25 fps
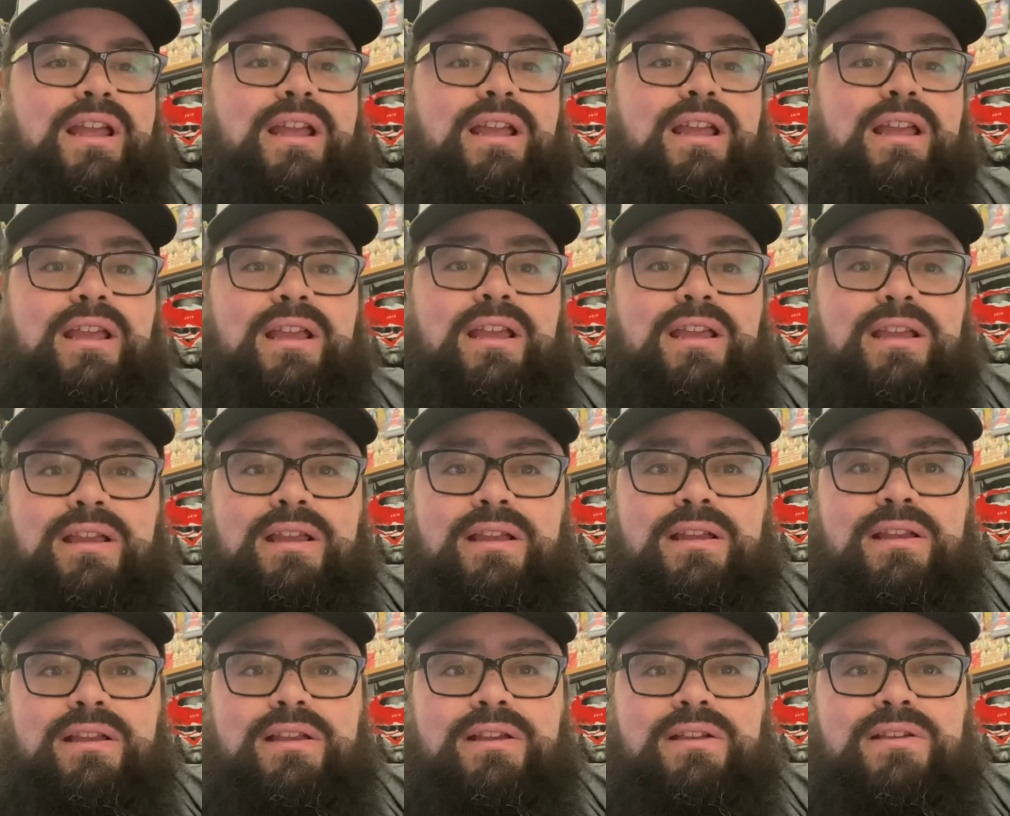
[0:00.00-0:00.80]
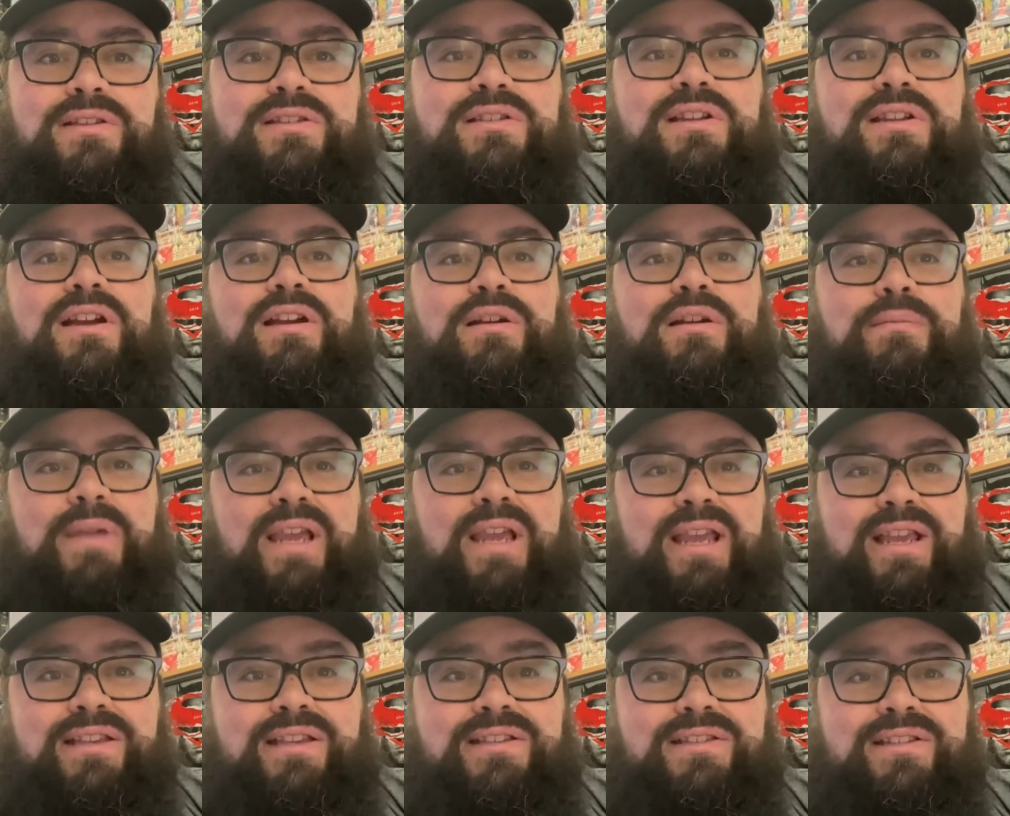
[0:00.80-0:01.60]
is
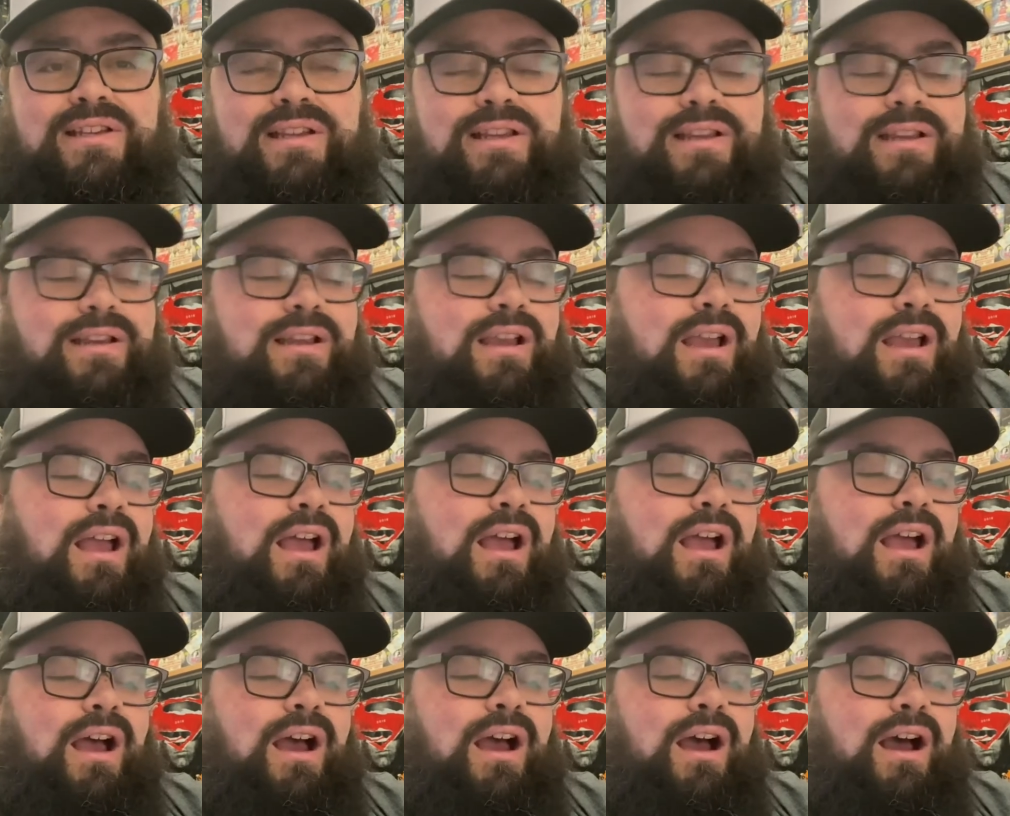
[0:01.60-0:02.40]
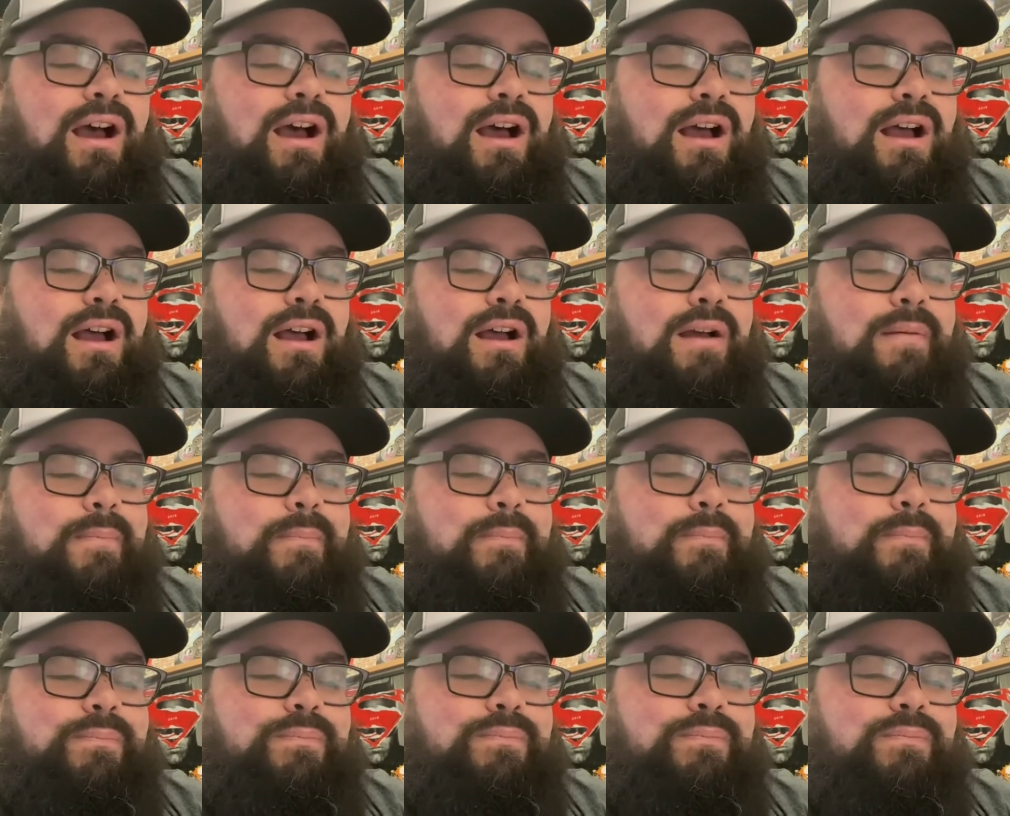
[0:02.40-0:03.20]
amazing.
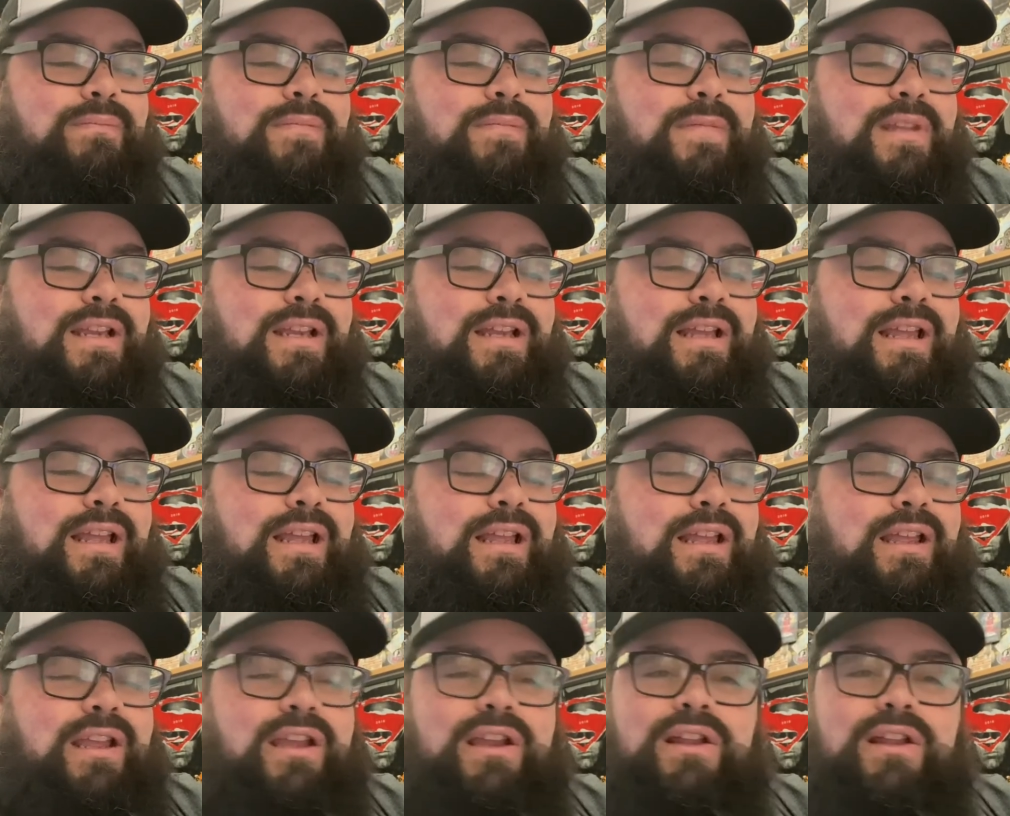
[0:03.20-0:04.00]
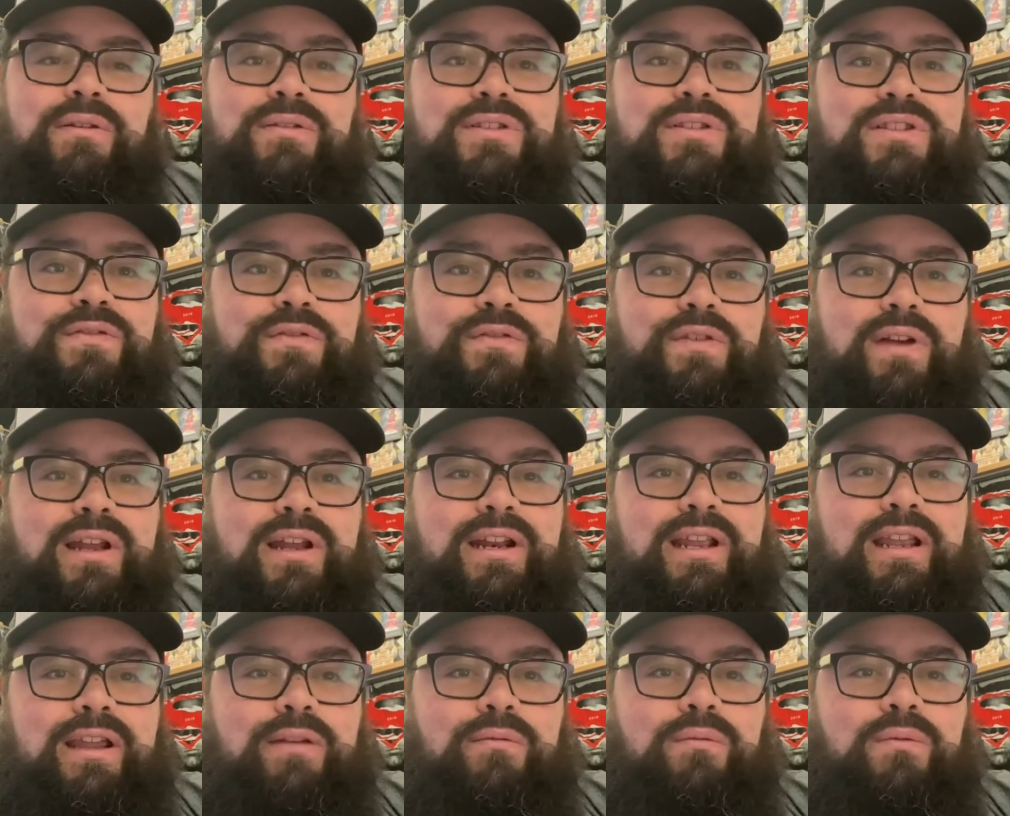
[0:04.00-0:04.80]
You know, it's
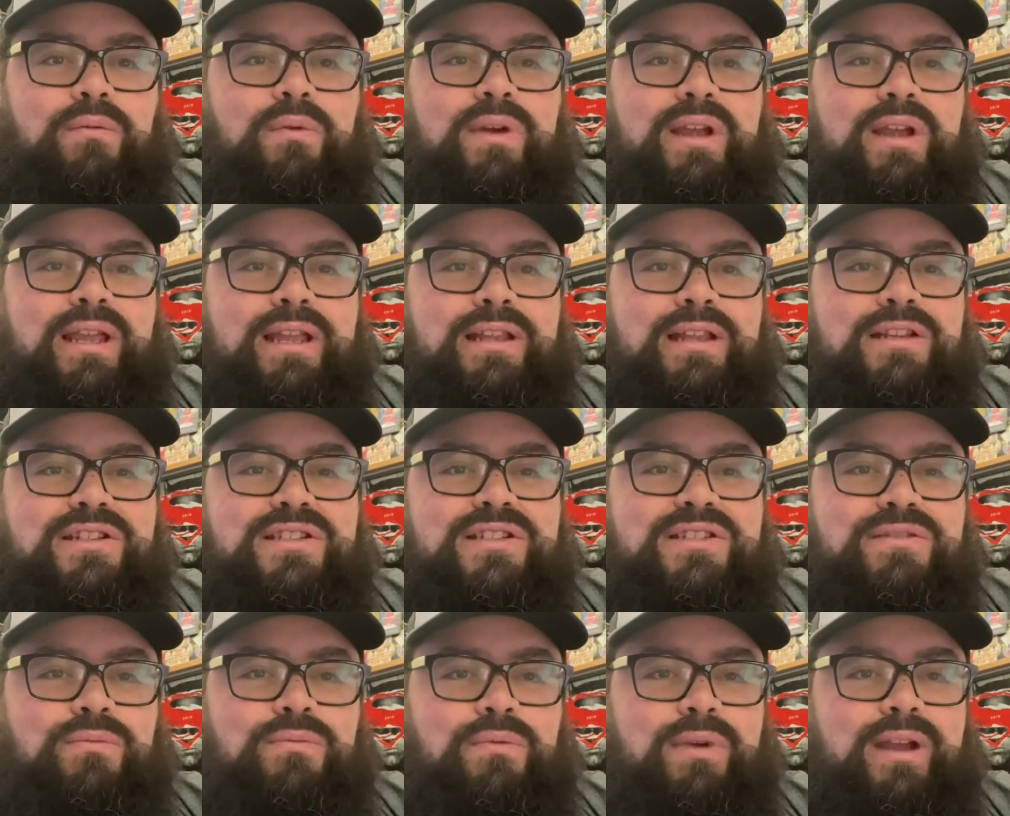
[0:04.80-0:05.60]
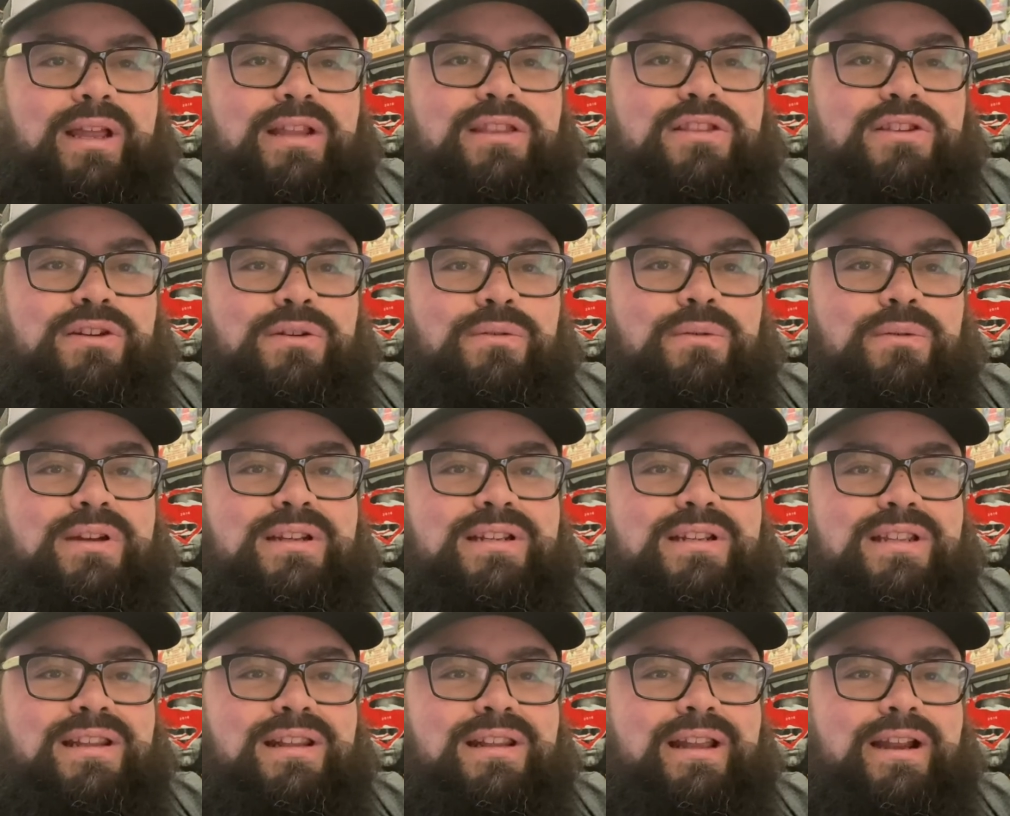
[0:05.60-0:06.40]
funny, we just went through and
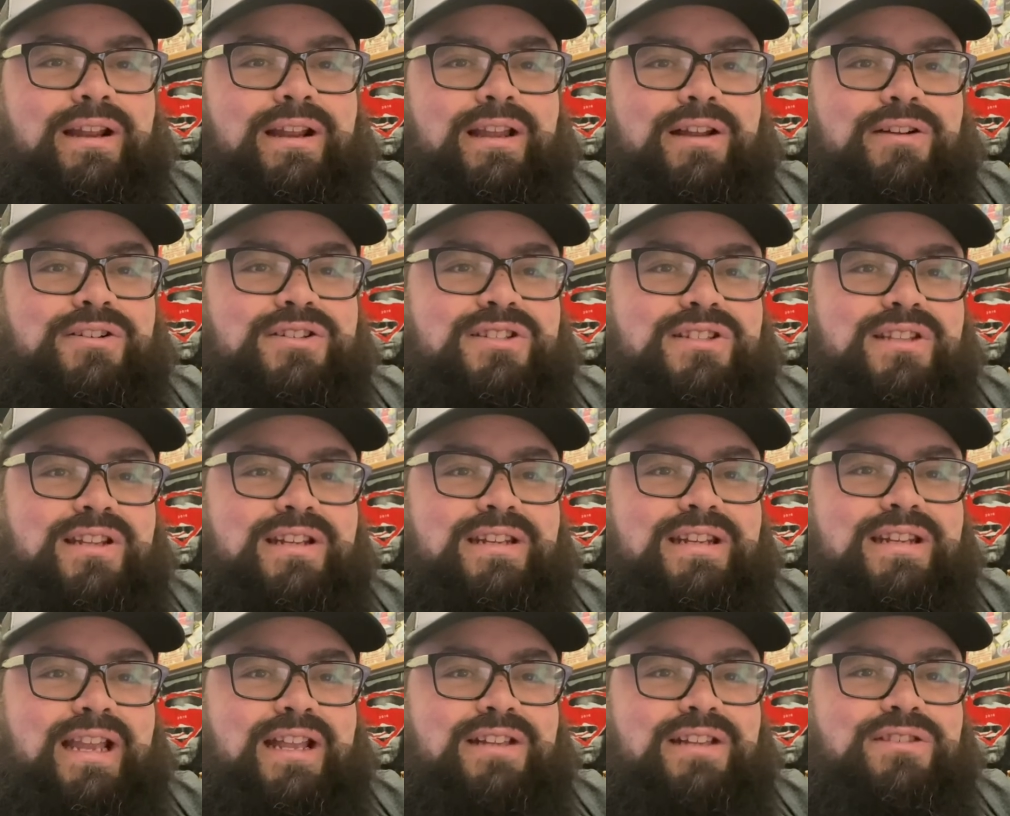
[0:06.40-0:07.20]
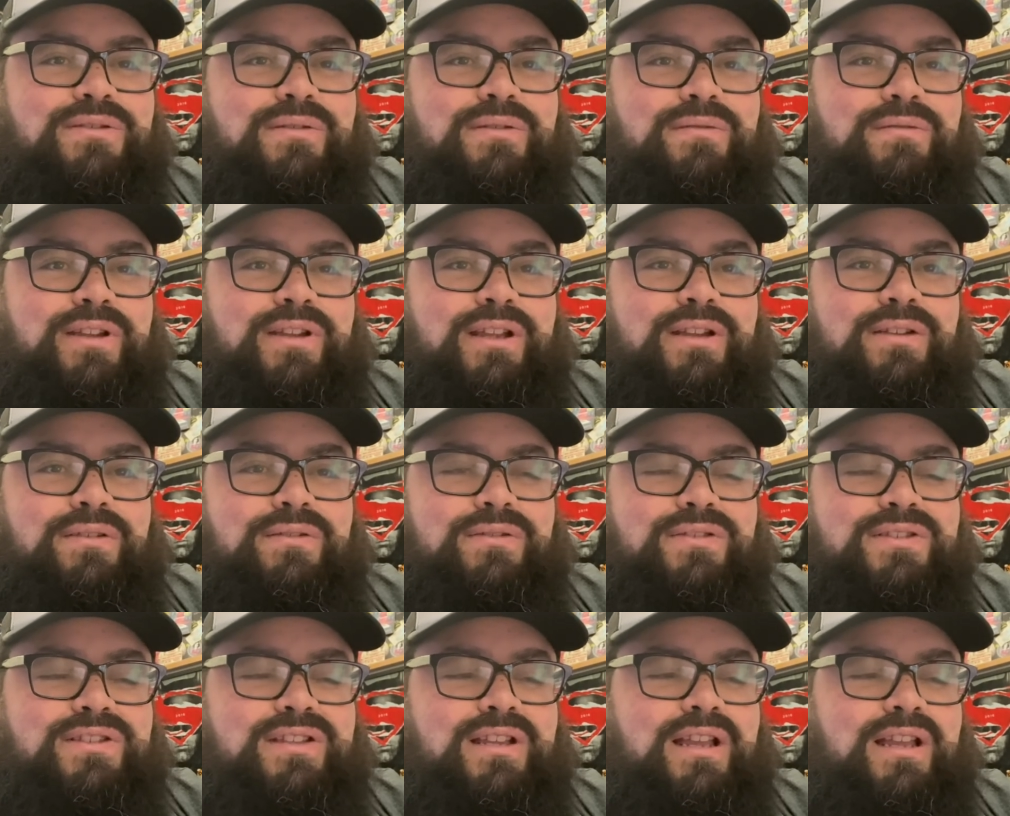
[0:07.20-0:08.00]
did like our Sundance
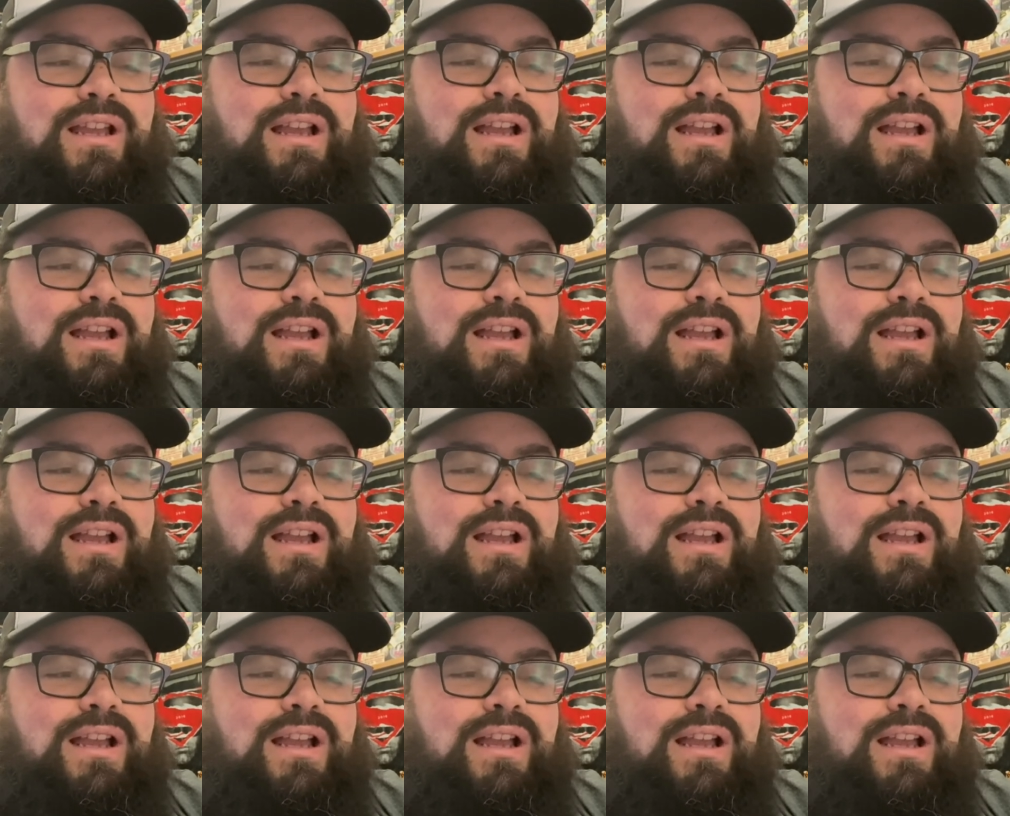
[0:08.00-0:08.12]
reviews